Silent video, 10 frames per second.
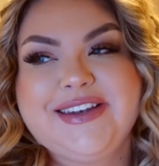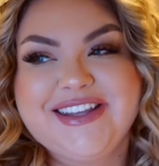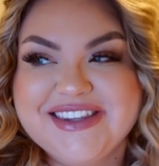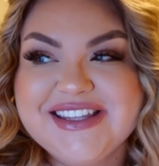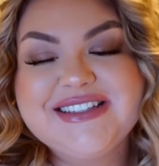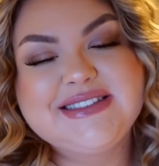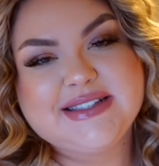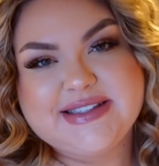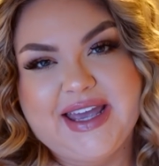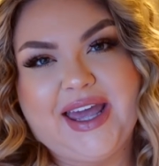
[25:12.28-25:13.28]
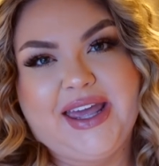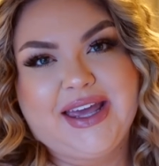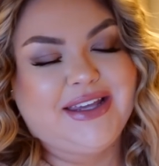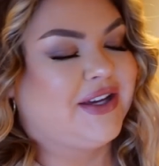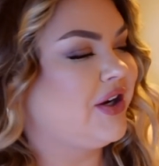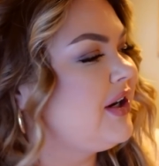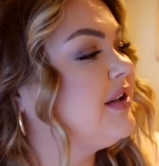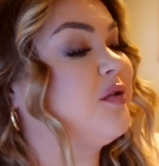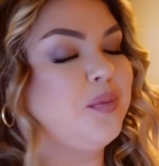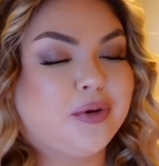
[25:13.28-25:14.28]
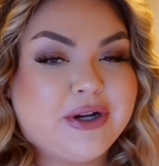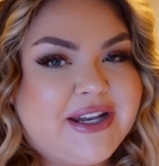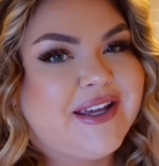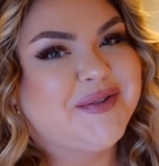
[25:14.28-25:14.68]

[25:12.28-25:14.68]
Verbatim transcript: needless to say, your girl's pretty